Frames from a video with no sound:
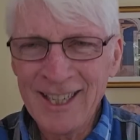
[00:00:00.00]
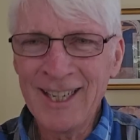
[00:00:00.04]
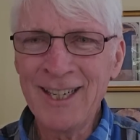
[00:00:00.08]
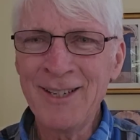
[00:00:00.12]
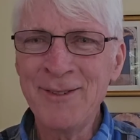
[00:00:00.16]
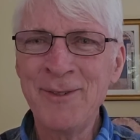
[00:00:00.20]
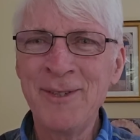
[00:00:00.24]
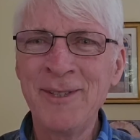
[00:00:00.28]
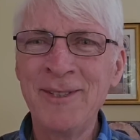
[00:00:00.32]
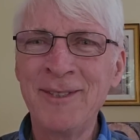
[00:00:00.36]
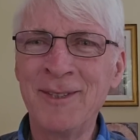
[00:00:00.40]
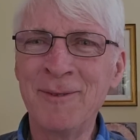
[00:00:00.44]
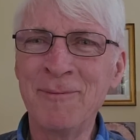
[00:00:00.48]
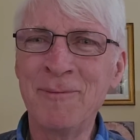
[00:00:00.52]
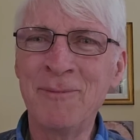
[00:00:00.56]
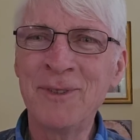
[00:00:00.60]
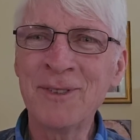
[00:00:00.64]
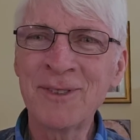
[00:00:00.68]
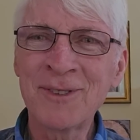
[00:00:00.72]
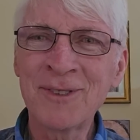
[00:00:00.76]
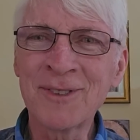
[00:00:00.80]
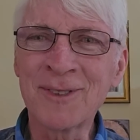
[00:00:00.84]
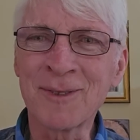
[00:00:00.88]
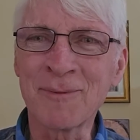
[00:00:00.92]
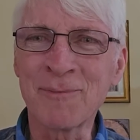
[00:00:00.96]
I mean,
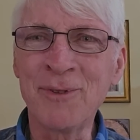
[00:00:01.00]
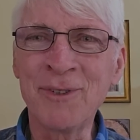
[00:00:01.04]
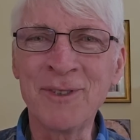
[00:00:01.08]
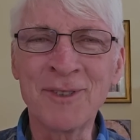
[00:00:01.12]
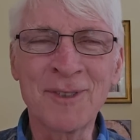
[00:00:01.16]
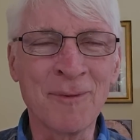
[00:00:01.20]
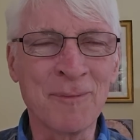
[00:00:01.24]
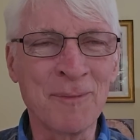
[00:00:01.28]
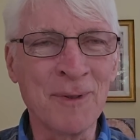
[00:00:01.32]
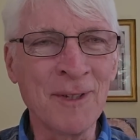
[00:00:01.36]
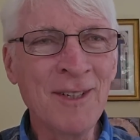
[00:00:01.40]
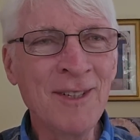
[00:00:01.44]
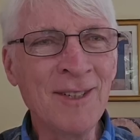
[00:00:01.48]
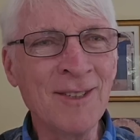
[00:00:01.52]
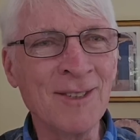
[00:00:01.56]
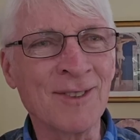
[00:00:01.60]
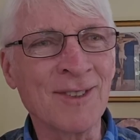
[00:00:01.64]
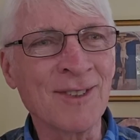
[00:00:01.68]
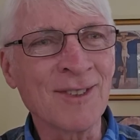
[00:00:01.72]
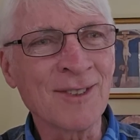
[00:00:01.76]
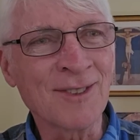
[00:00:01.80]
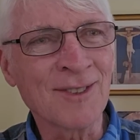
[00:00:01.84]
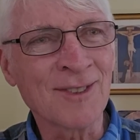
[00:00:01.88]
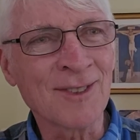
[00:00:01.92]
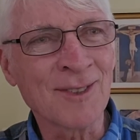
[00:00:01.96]
this is the Prince of Peace.
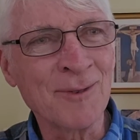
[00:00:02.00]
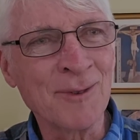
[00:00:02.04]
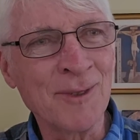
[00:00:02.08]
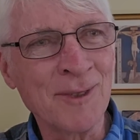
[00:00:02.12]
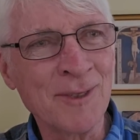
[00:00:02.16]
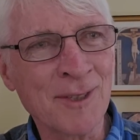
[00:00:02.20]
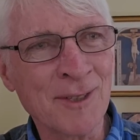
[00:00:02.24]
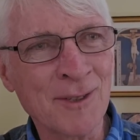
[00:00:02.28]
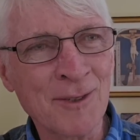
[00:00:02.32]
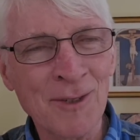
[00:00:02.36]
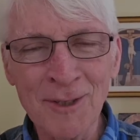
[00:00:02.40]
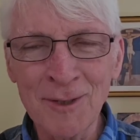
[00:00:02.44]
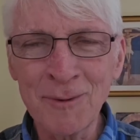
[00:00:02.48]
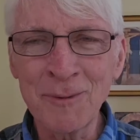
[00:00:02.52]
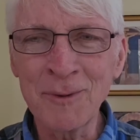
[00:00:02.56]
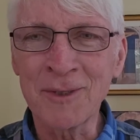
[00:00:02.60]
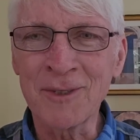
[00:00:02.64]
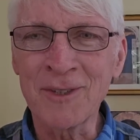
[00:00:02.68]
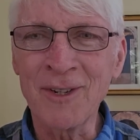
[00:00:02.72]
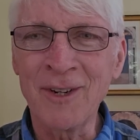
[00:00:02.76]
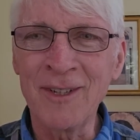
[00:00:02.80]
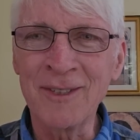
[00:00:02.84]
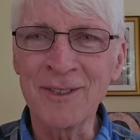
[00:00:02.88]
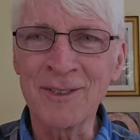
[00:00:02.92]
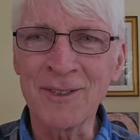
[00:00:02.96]
This is the one the Christmas
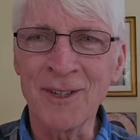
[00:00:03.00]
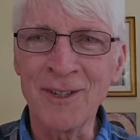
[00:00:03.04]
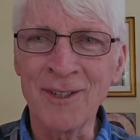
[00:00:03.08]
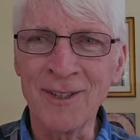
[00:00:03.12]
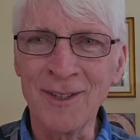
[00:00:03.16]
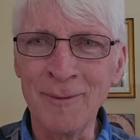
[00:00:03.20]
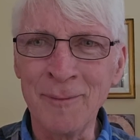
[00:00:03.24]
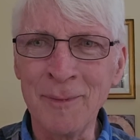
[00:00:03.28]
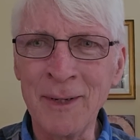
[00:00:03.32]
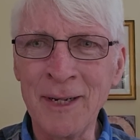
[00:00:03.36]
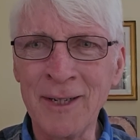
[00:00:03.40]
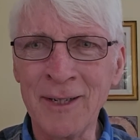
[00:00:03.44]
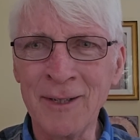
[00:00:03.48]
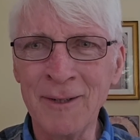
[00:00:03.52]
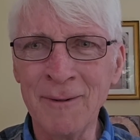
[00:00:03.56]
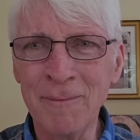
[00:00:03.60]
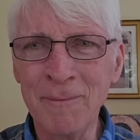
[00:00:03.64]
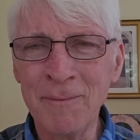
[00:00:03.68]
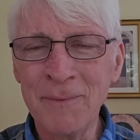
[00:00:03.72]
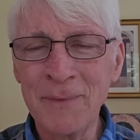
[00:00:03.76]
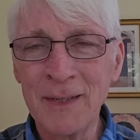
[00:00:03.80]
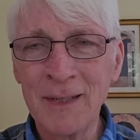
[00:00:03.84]
cards are all about.